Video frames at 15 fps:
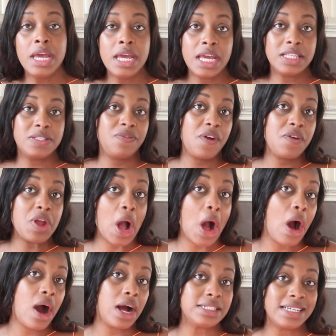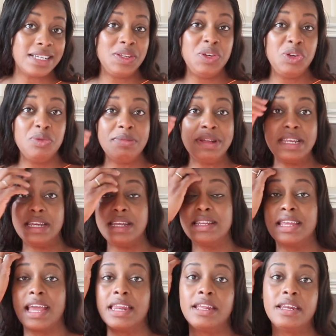It's very hot and humid in
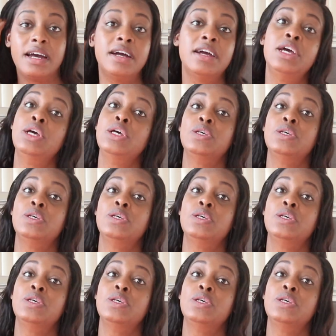Canada.